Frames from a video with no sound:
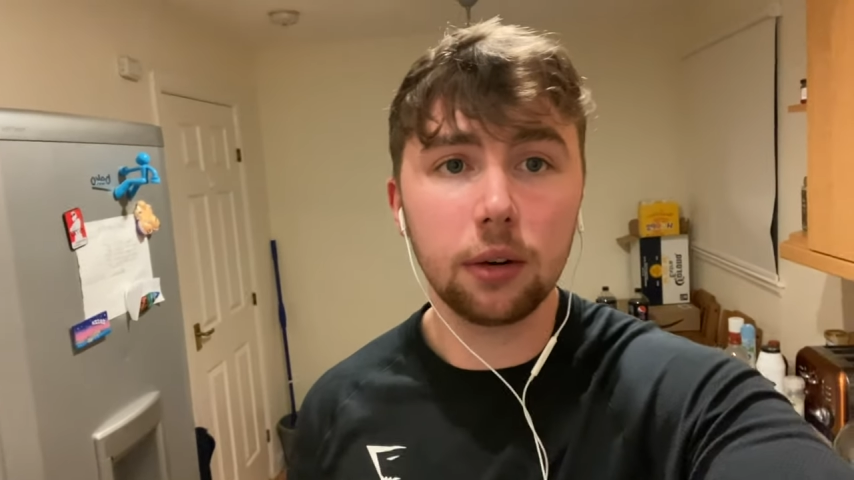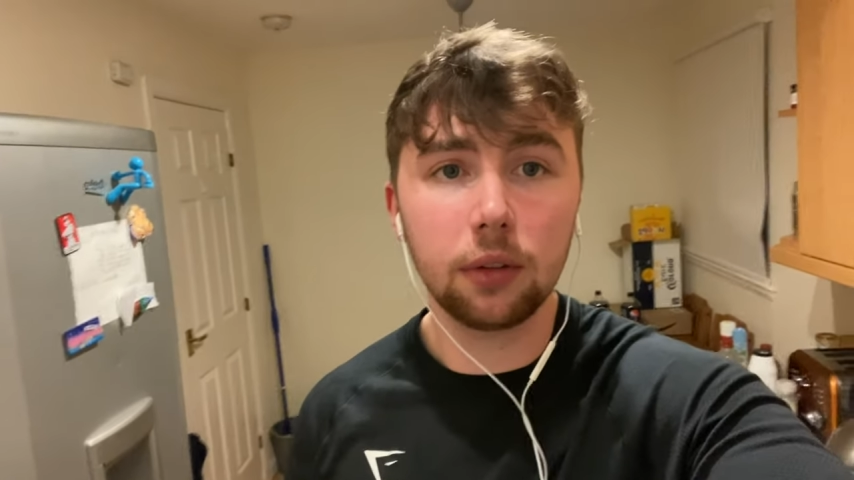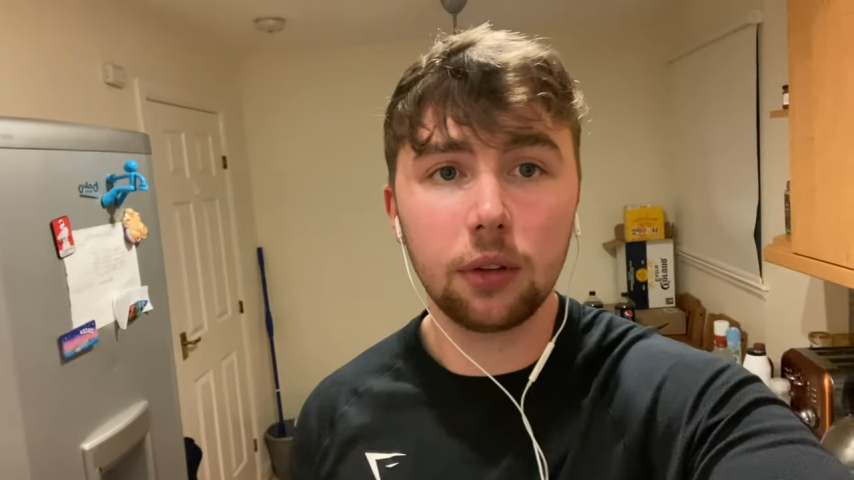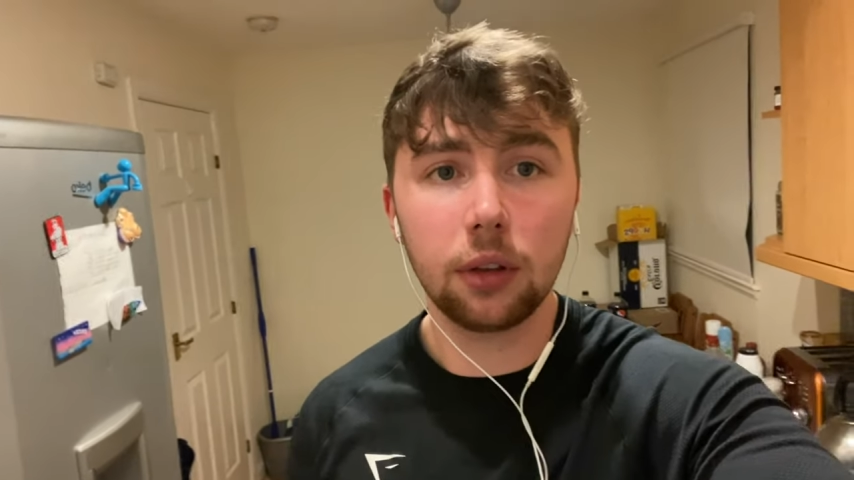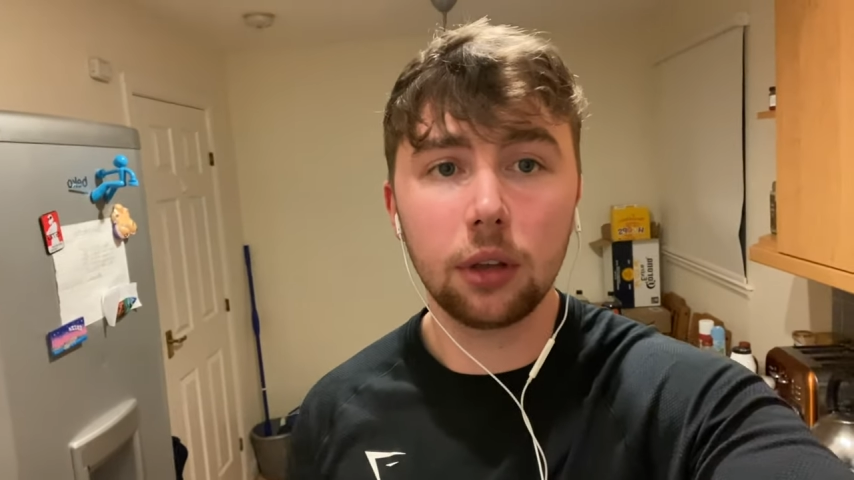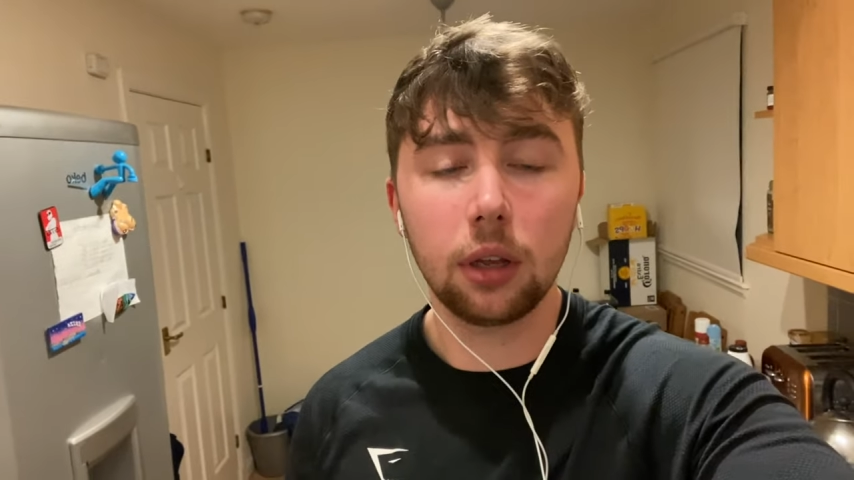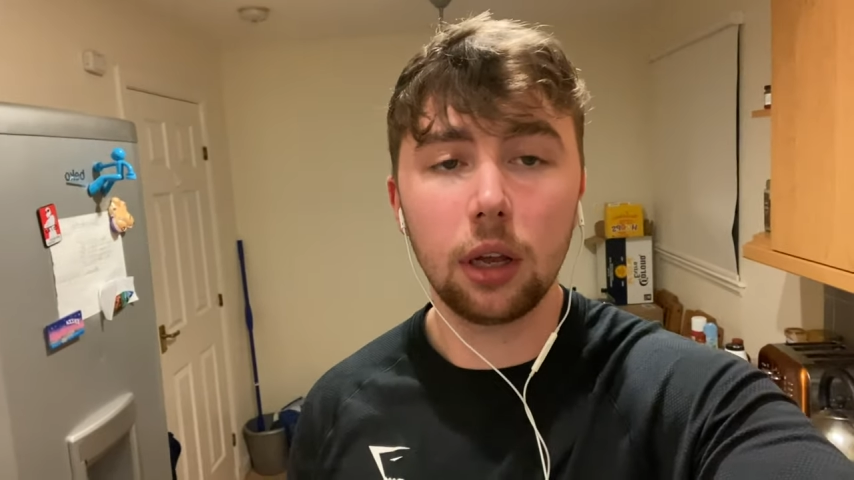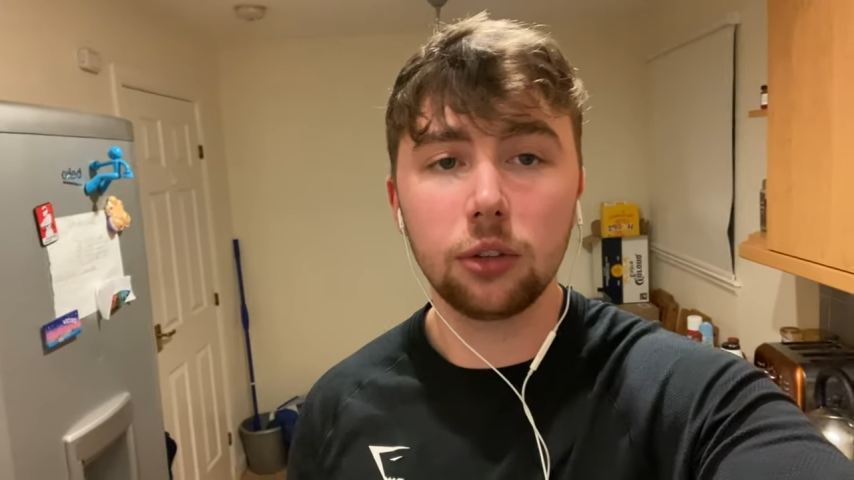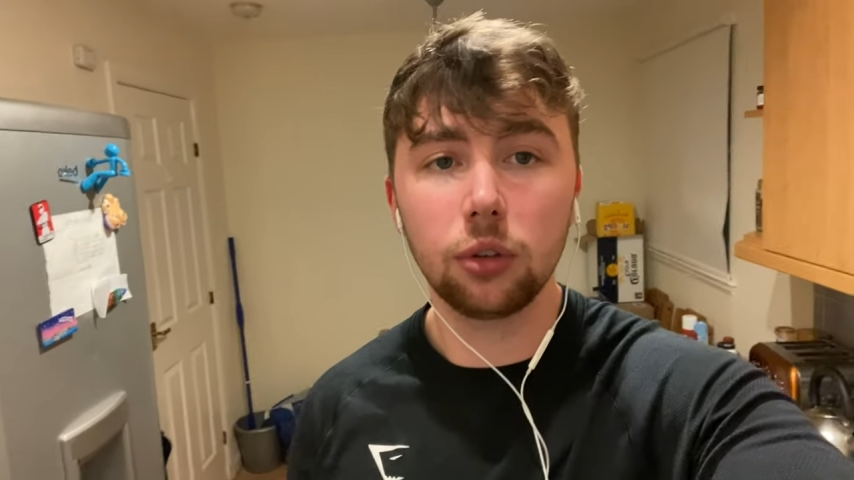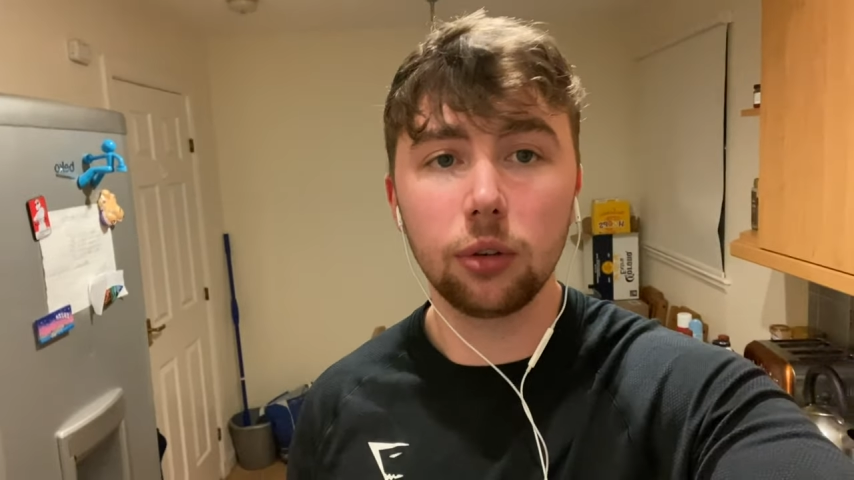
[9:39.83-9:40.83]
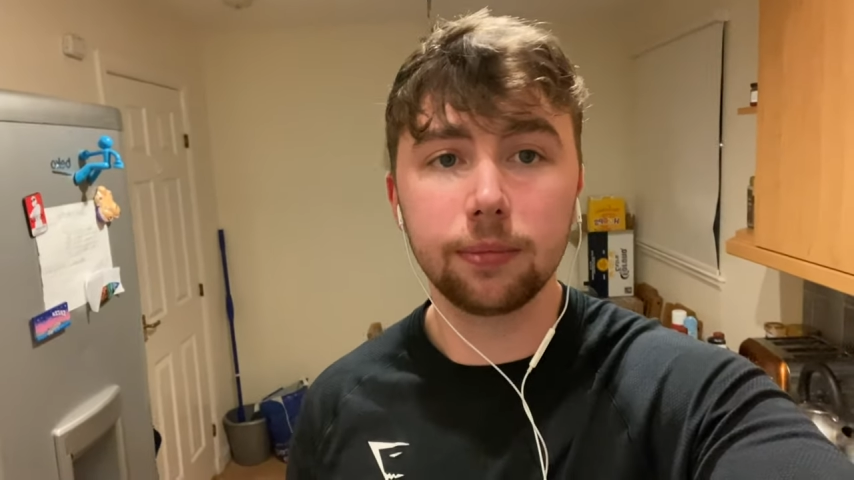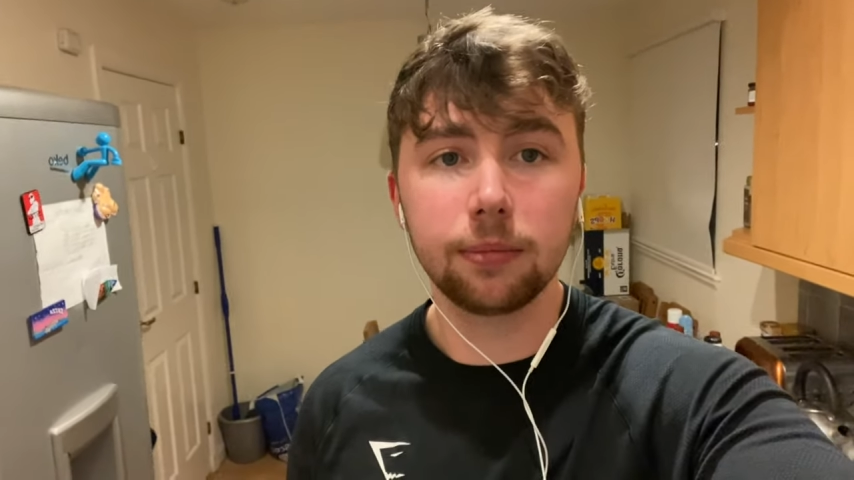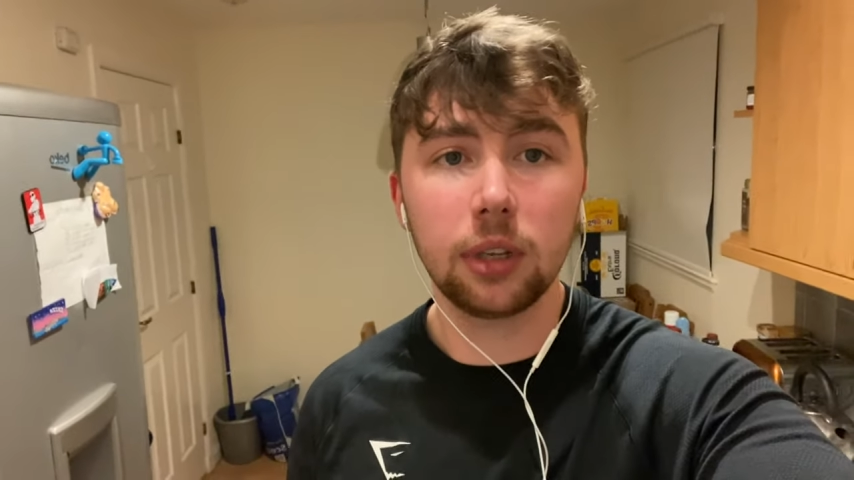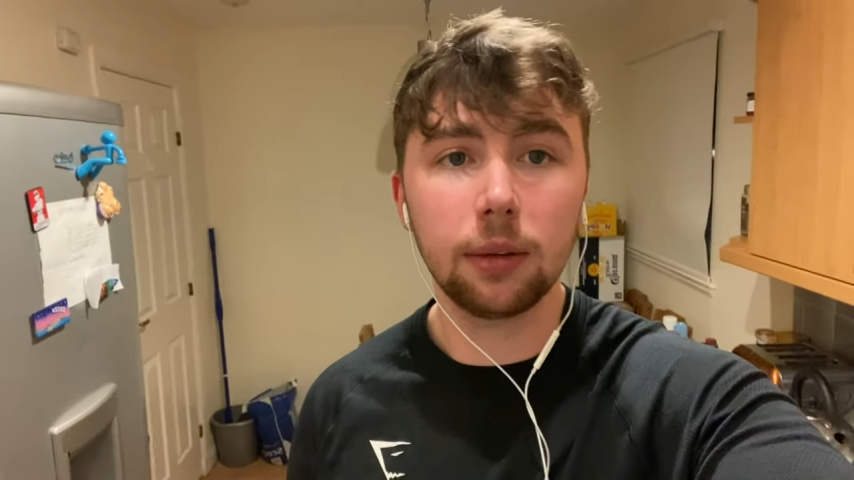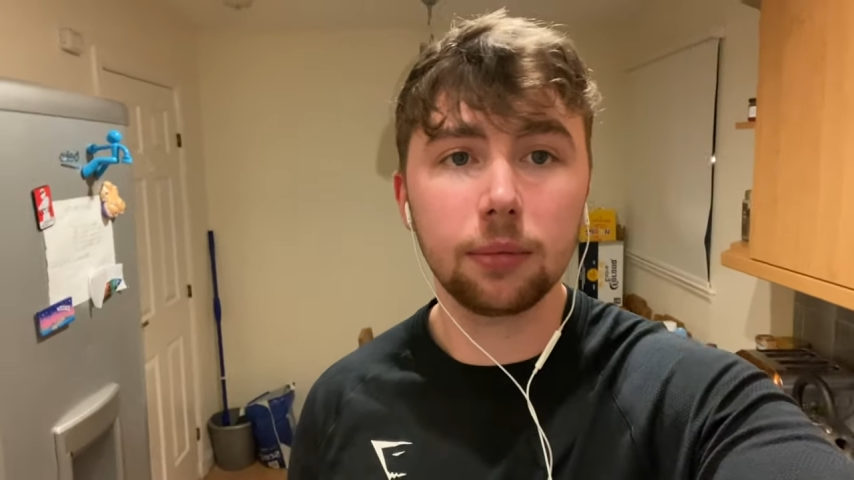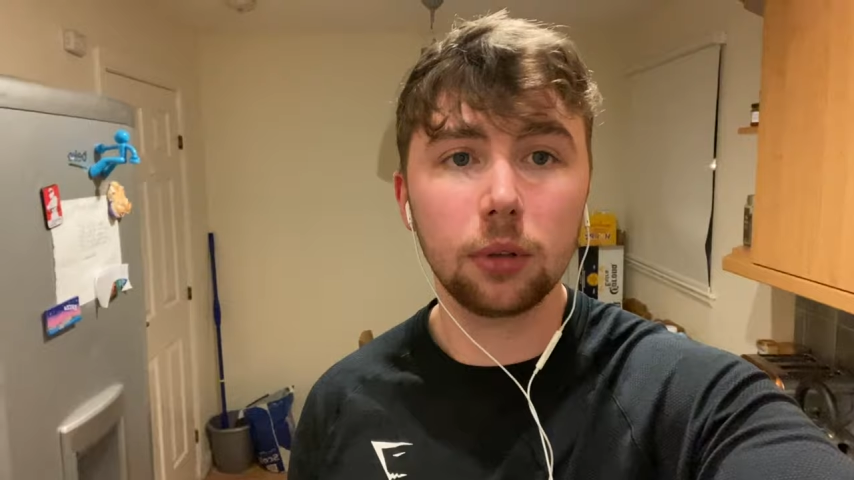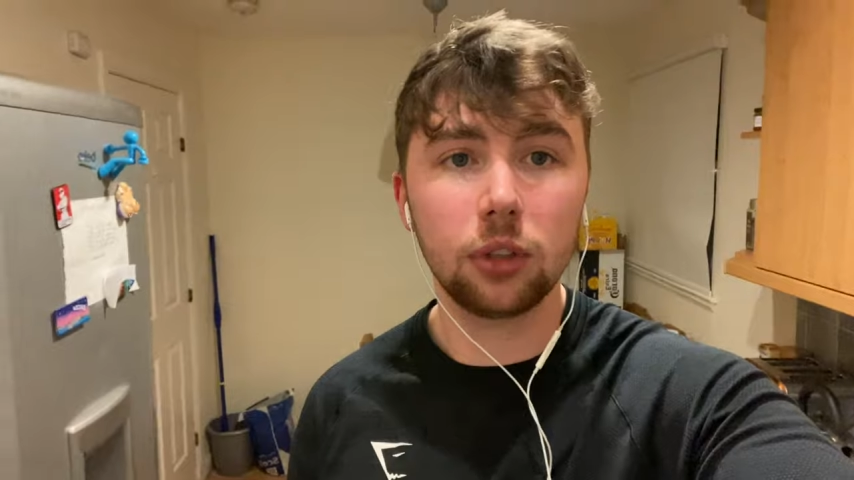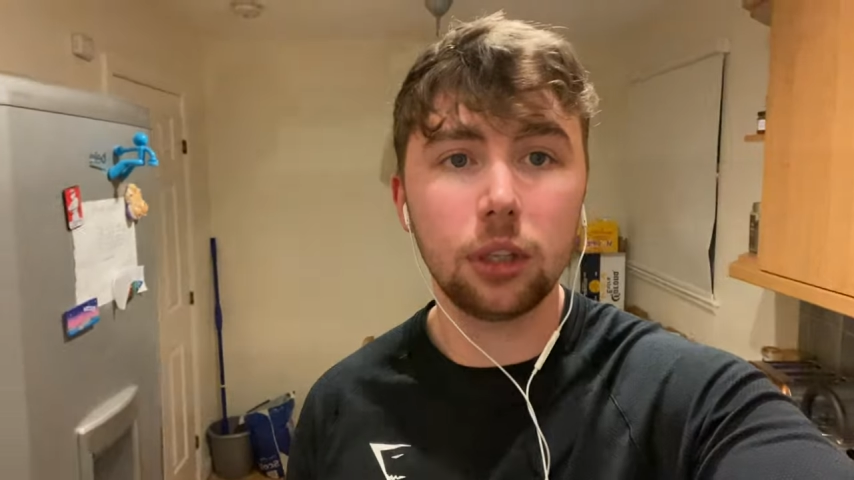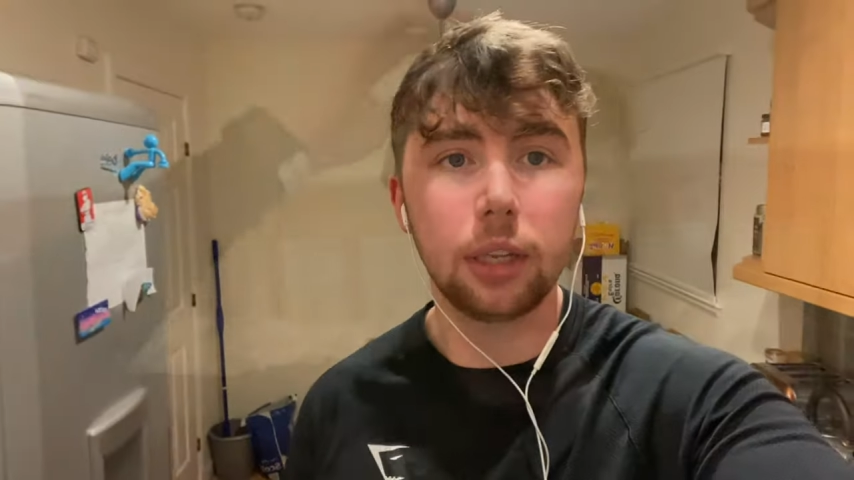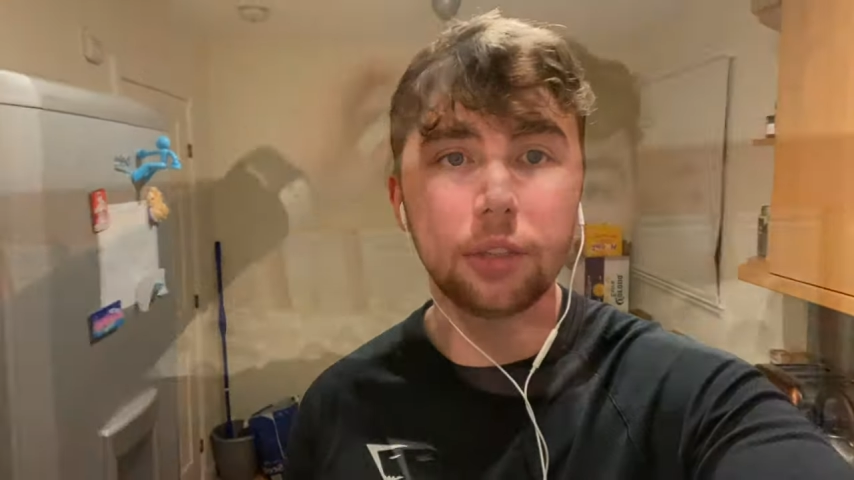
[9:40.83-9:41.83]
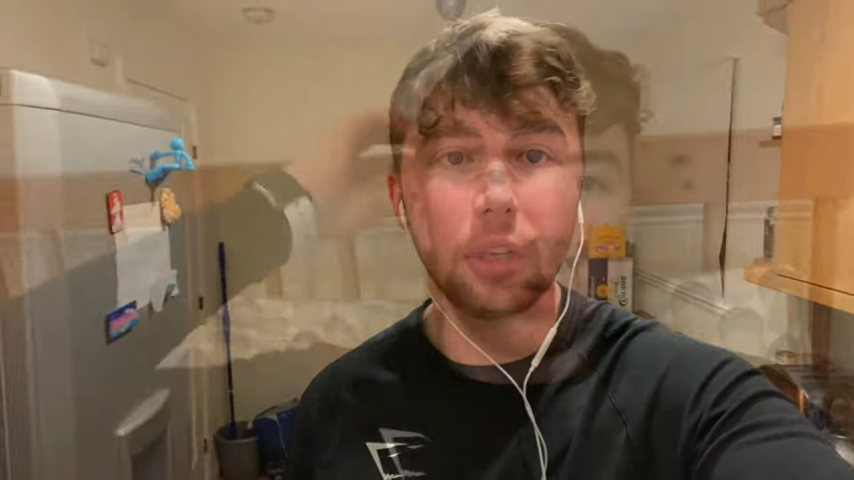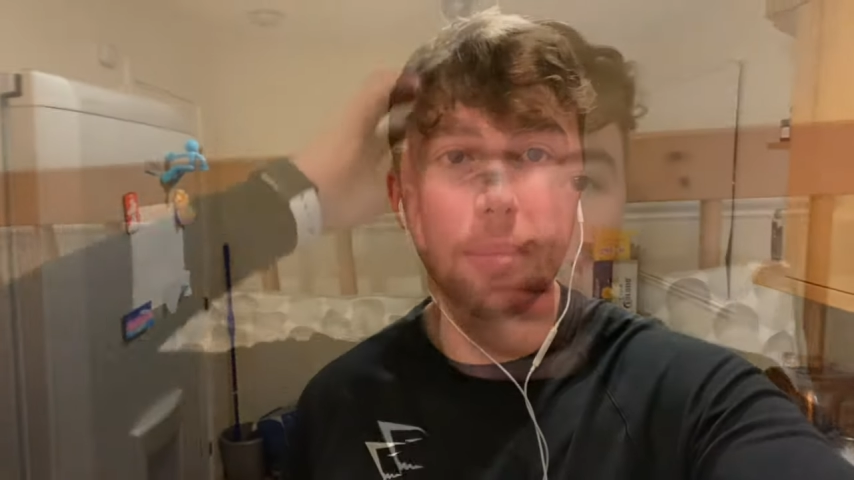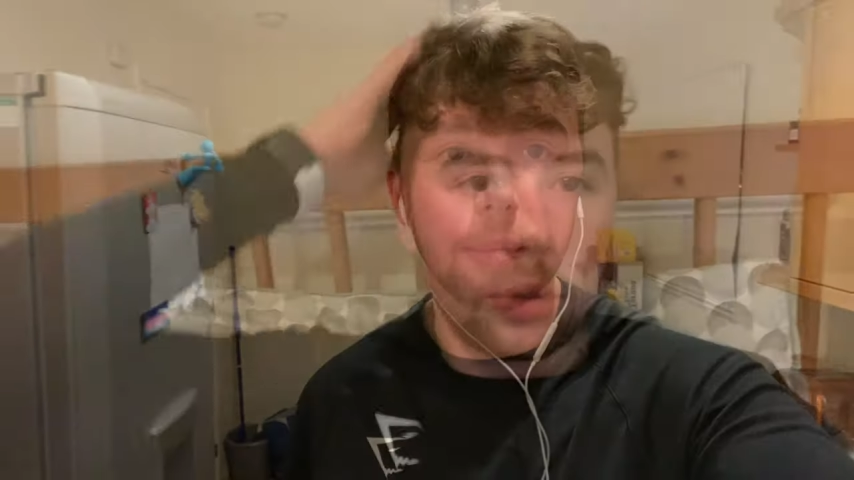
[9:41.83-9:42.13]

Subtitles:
So yeah, I'll see you in the next clip.